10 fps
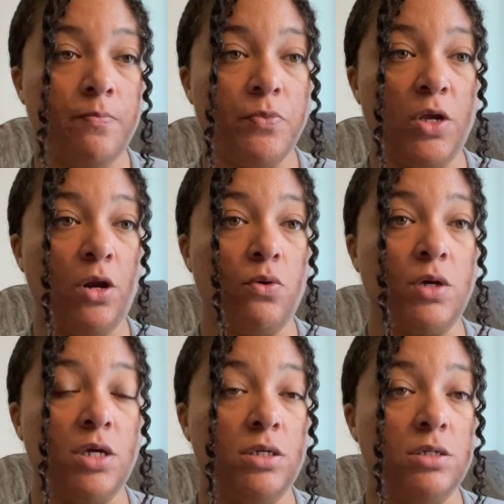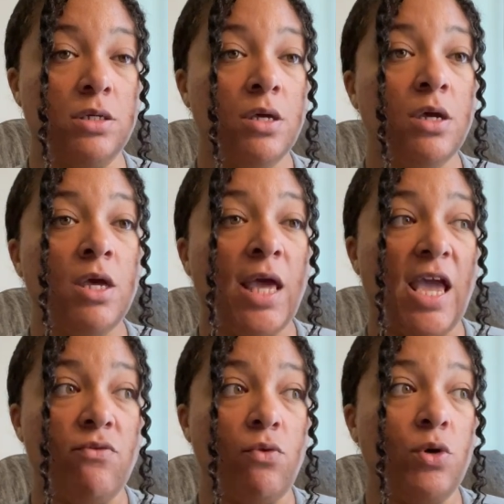You know, because
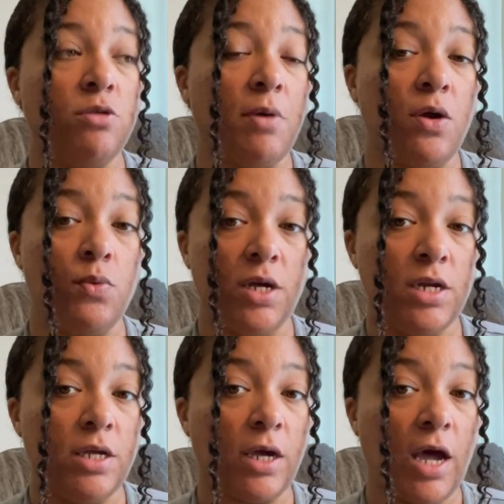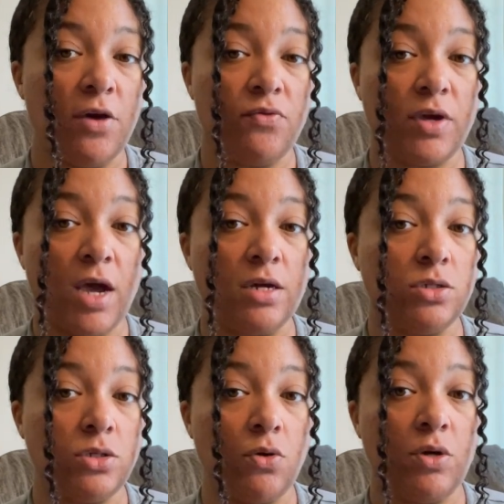even with my reading, I've kind of
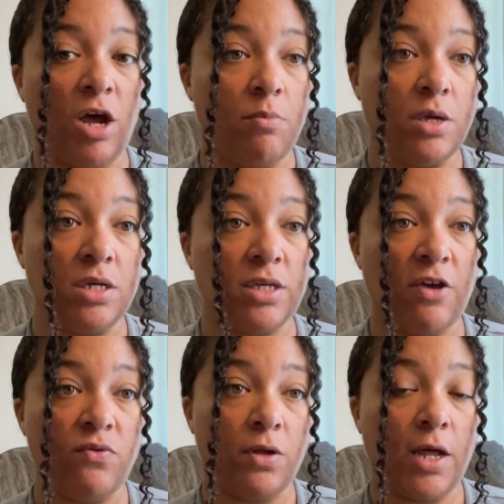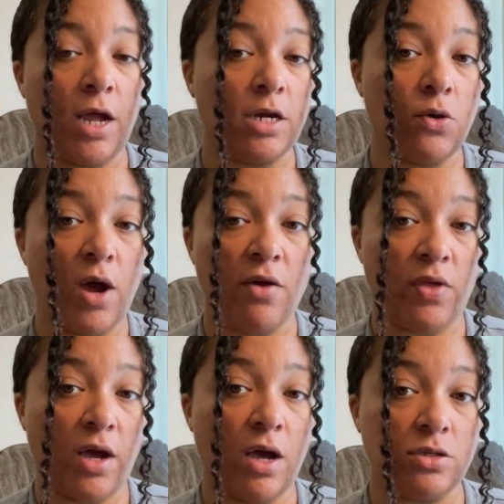slowed down because I feel like I don't have
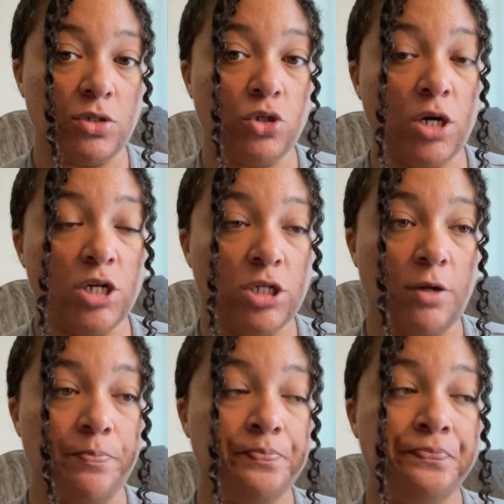that concentration,